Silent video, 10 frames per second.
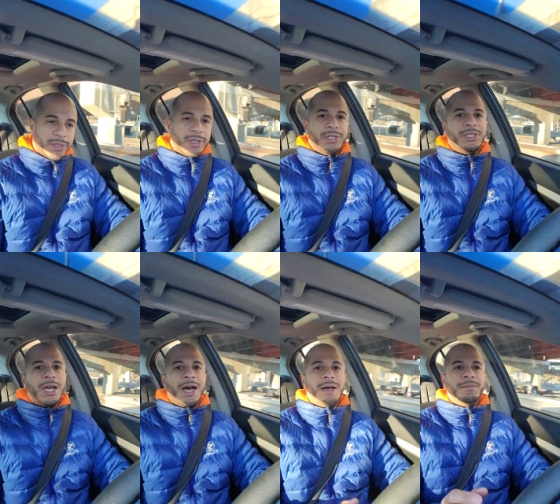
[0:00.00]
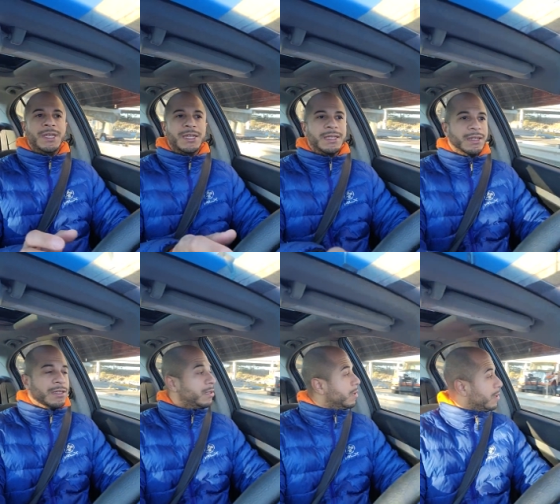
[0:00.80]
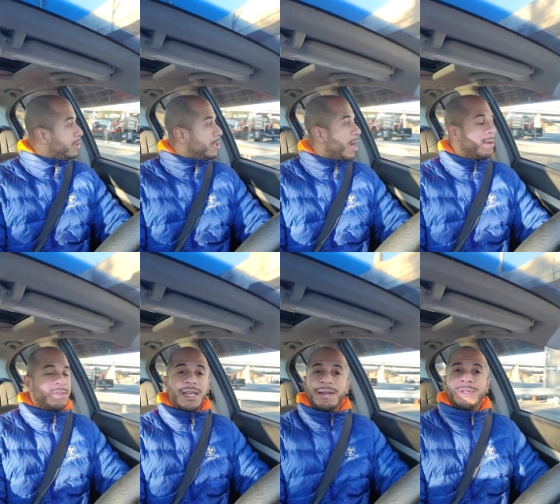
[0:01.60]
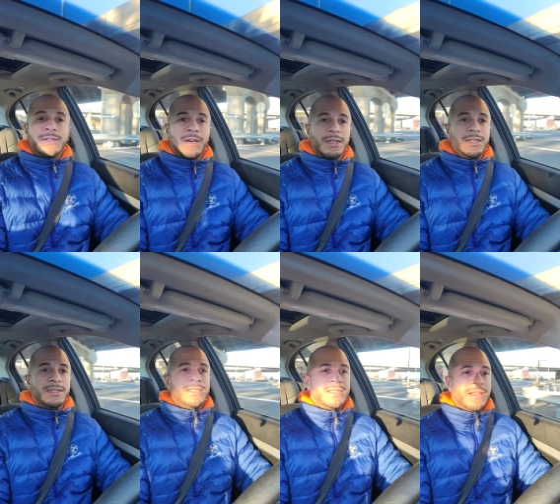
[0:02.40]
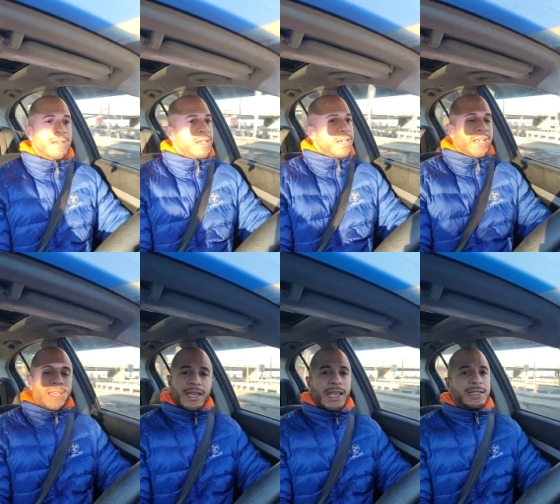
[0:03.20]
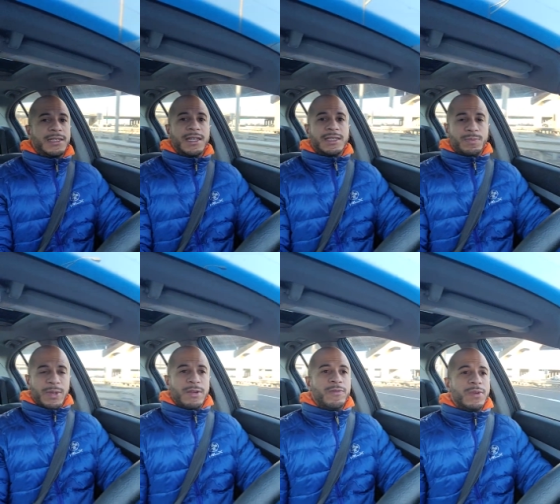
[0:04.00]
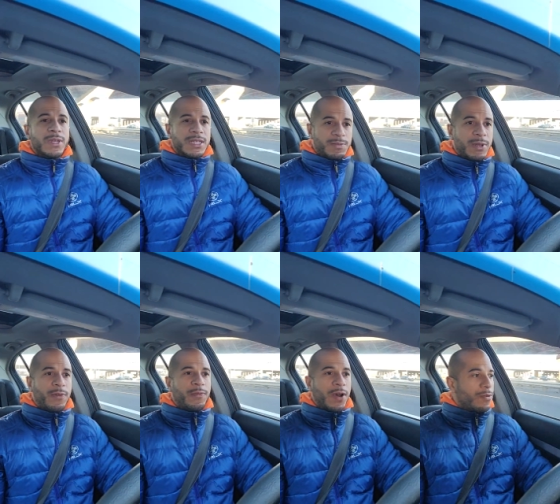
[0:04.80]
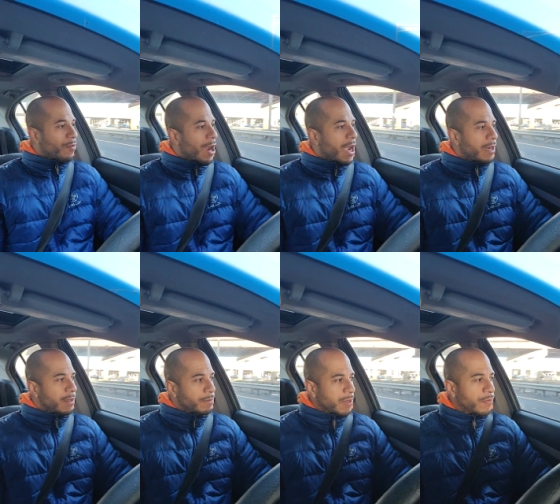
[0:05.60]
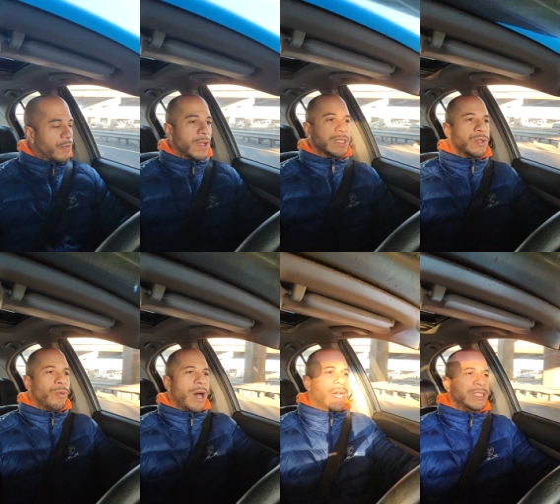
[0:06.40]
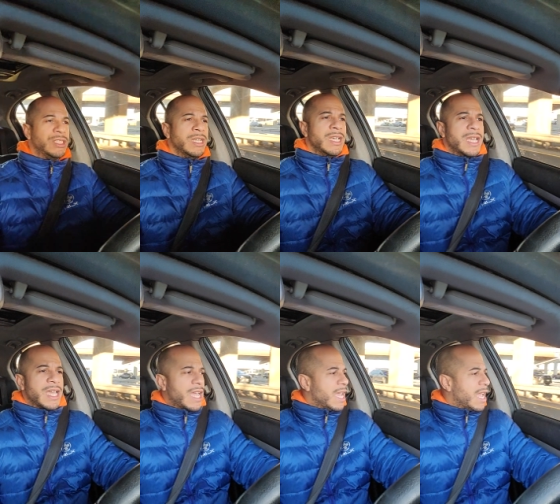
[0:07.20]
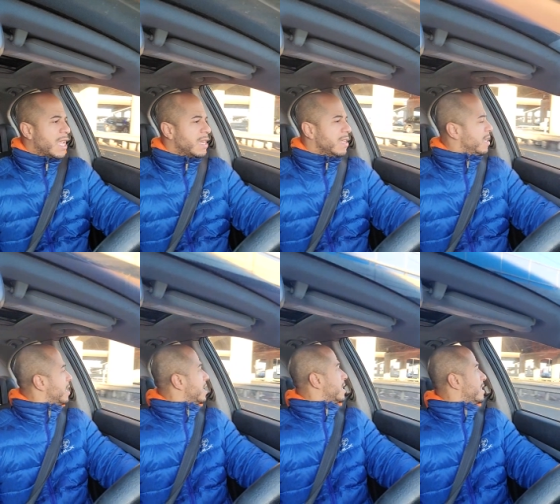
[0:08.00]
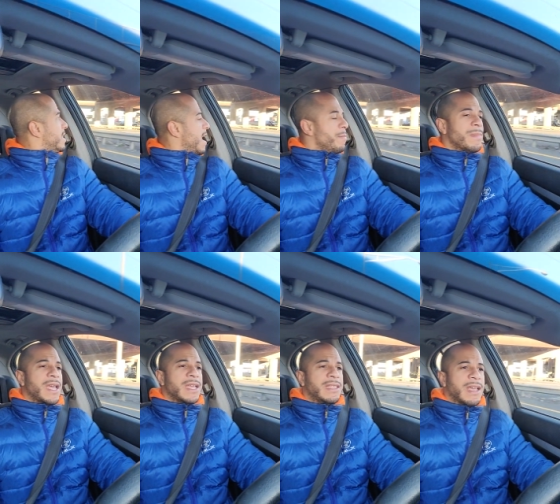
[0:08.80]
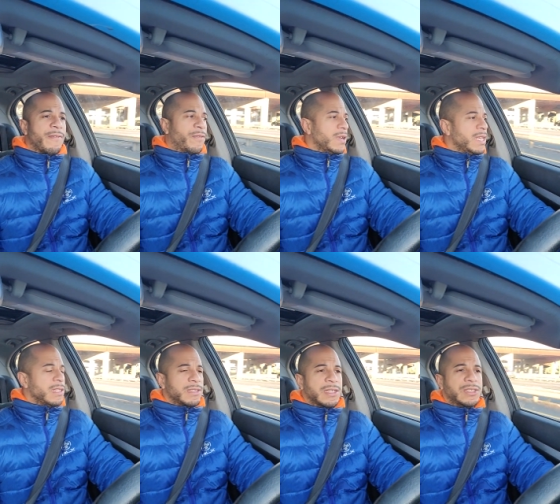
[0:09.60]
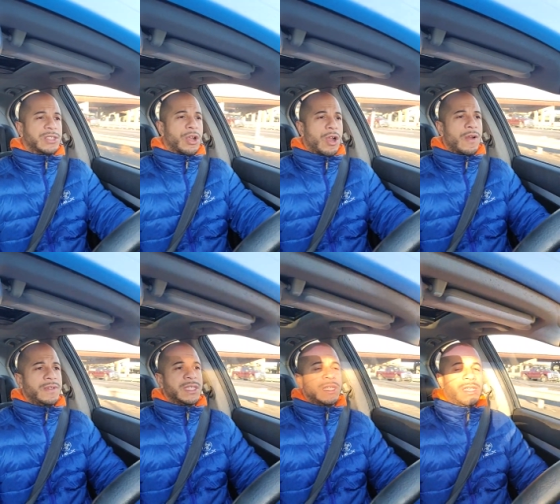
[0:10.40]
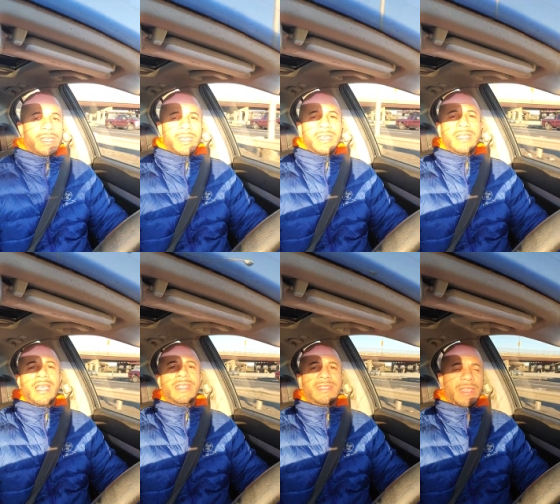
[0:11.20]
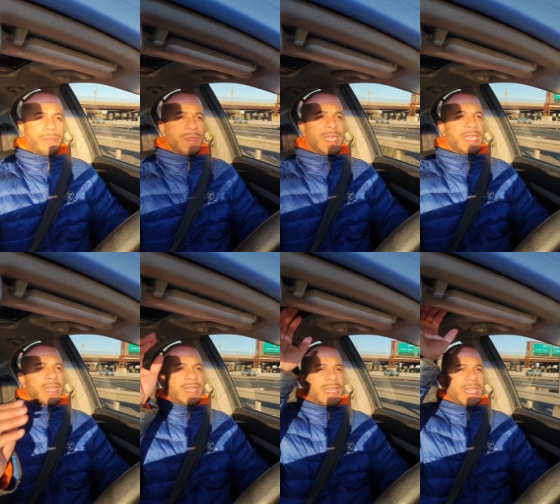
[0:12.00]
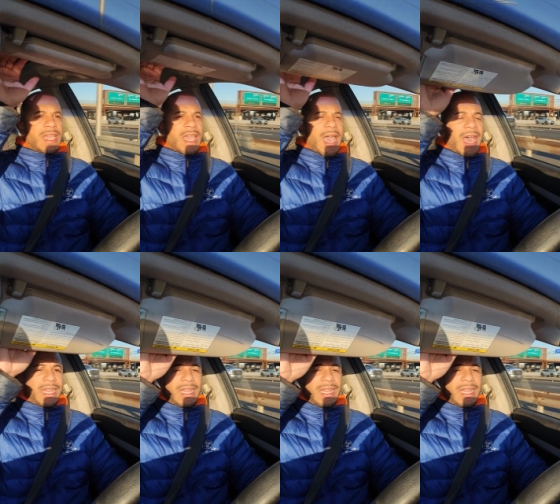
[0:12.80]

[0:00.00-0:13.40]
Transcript: Good job, man. Good job, Tommy Cutlets. It's it's been it's been a fun ride, been fun to watch, and that man definitely deserves to be at